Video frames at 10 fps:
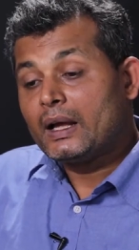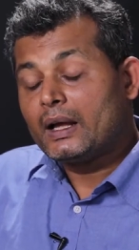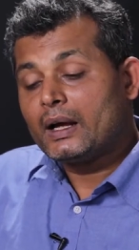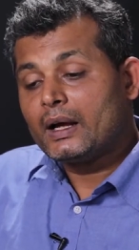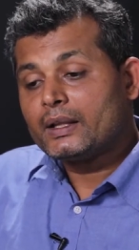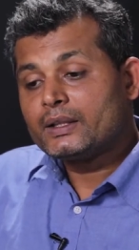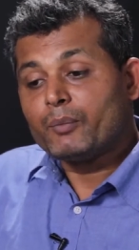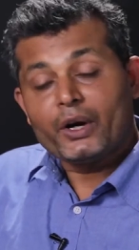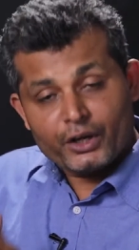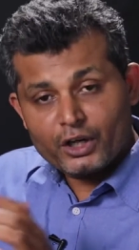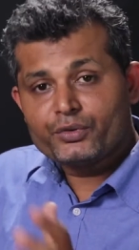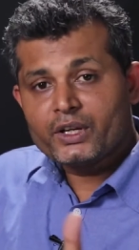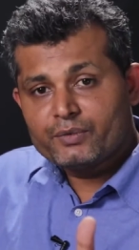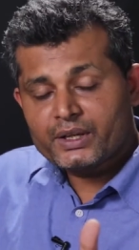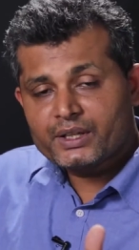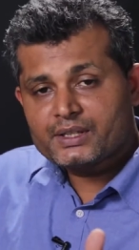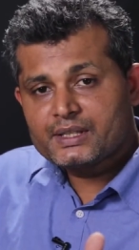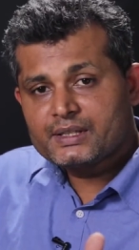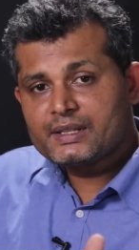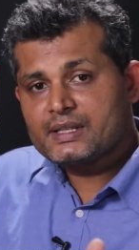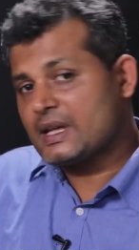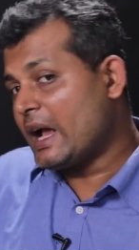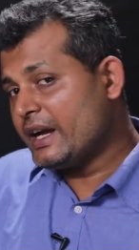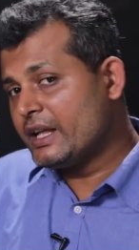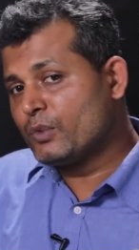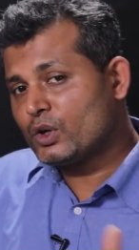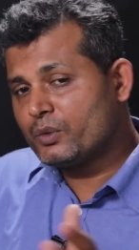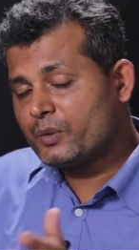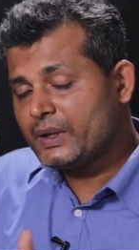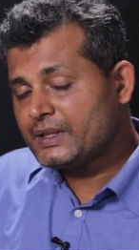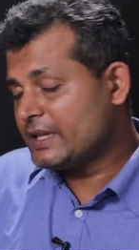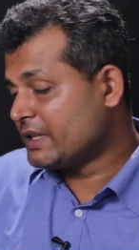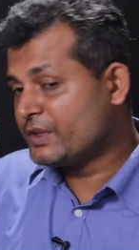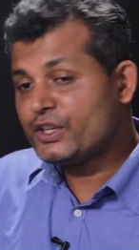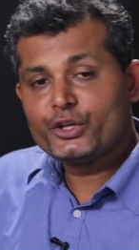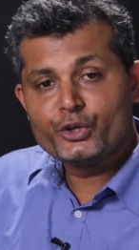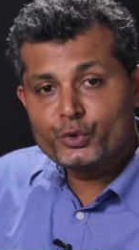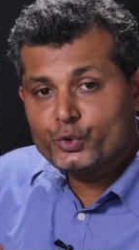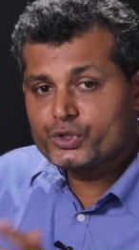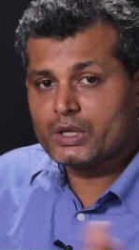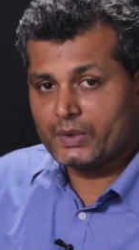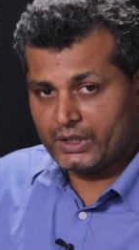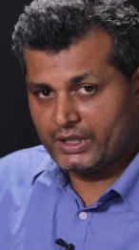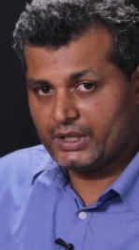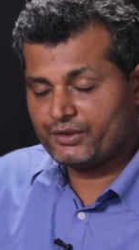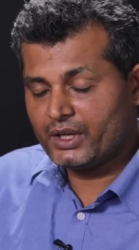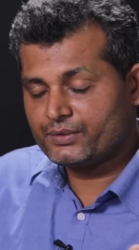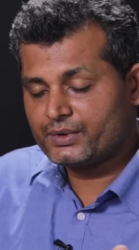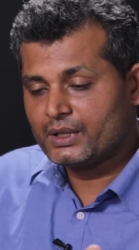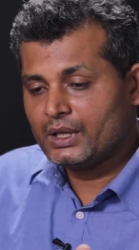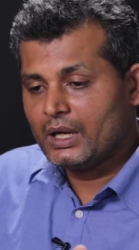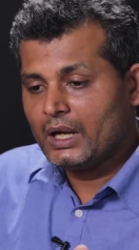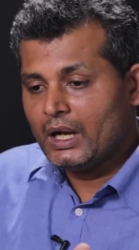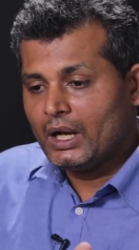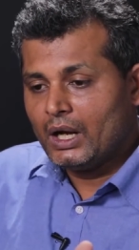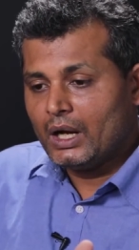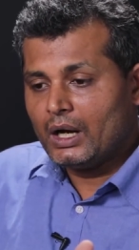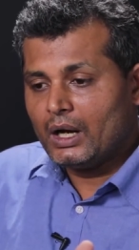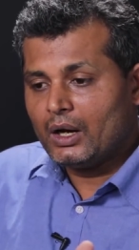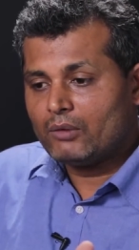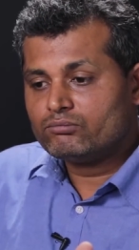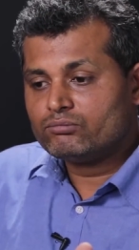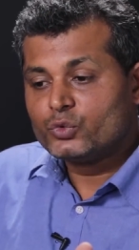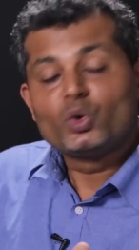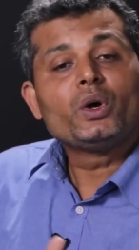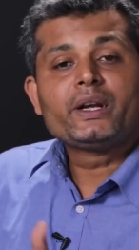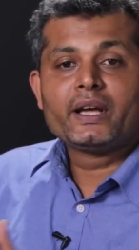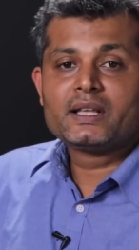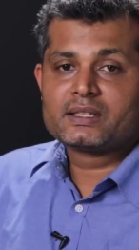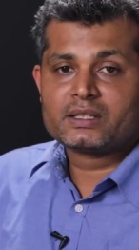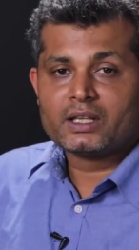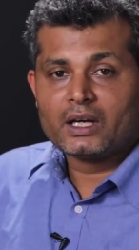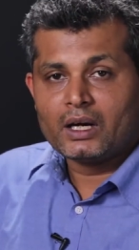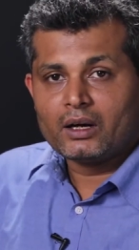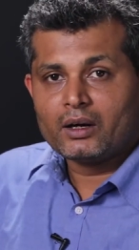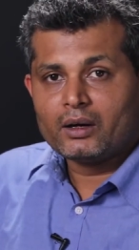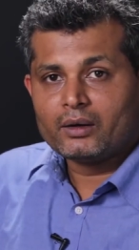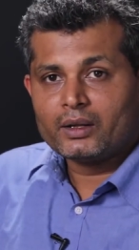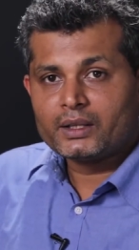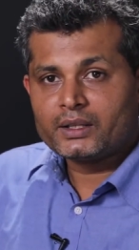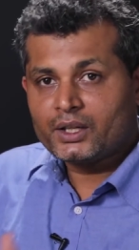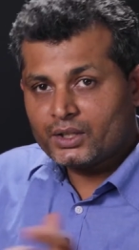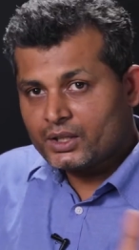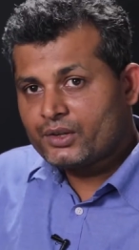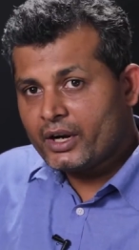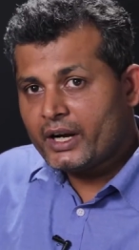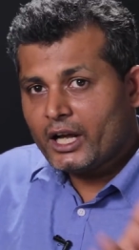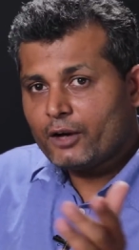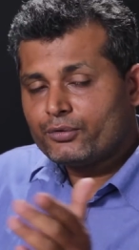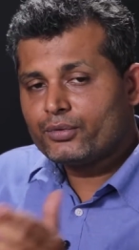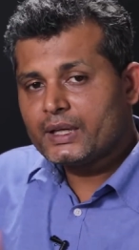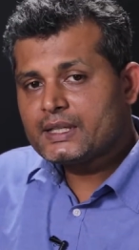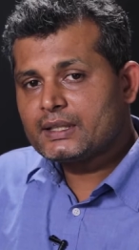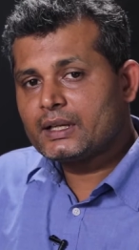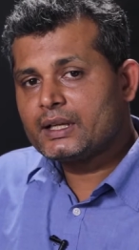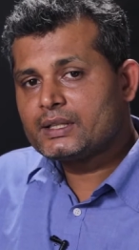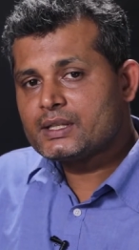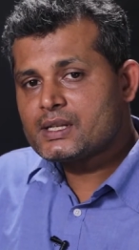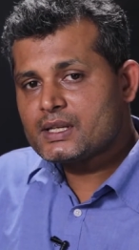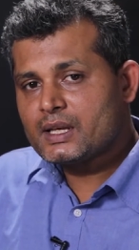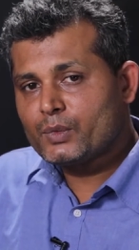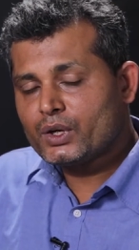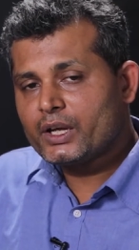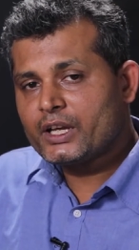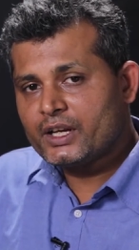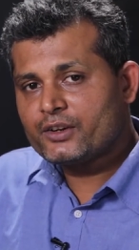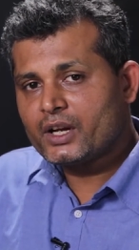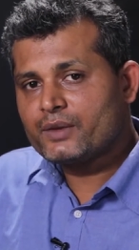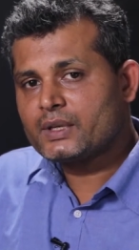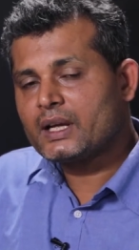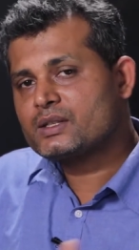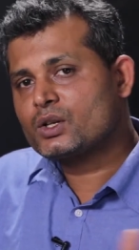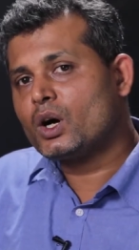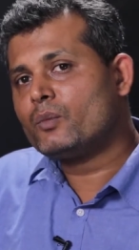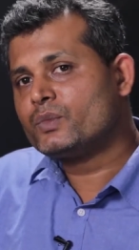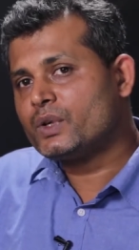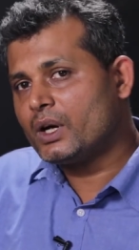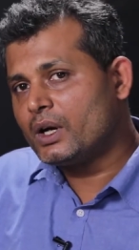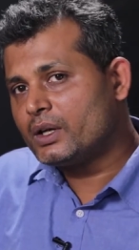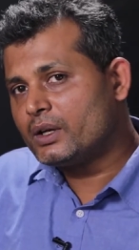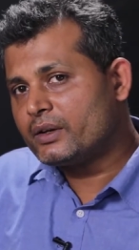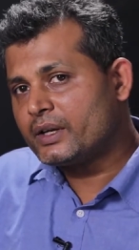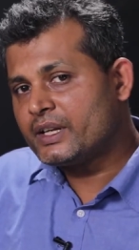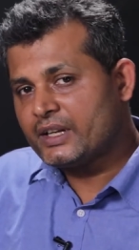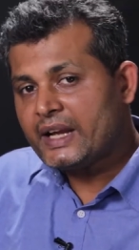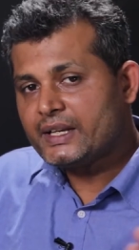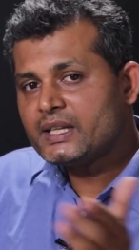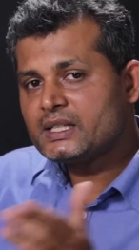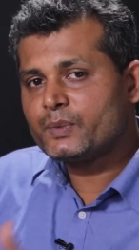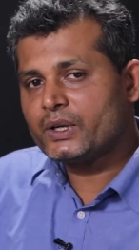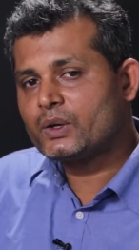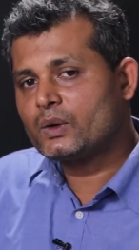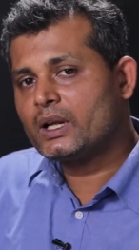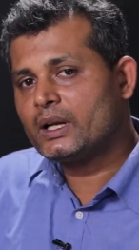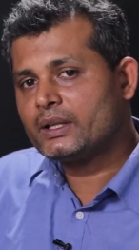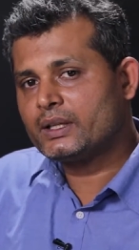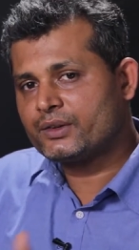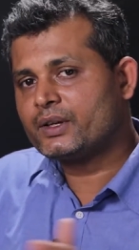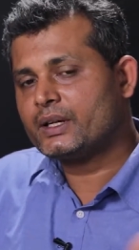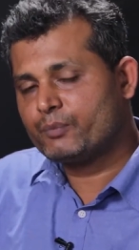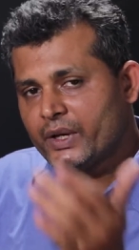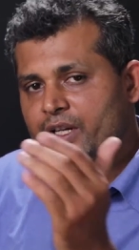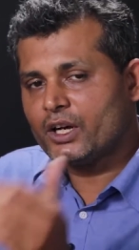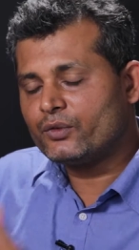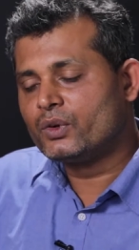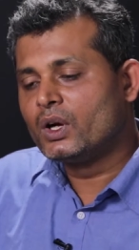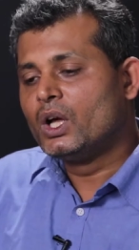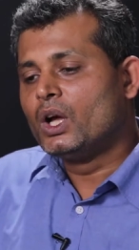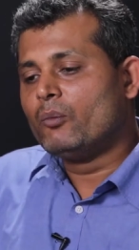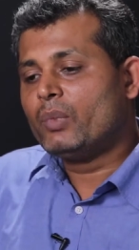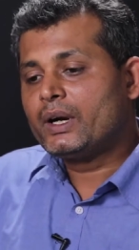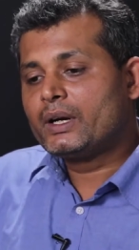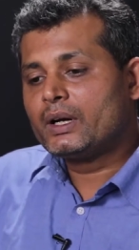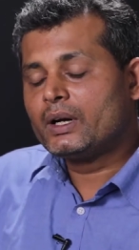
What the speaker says: the burden of infectious diseases and hemoglobinopathies has been huge among Indian tribes. Though it has the trend of researchers among Indian tribes has come in 90s, particularly the trend picked up, but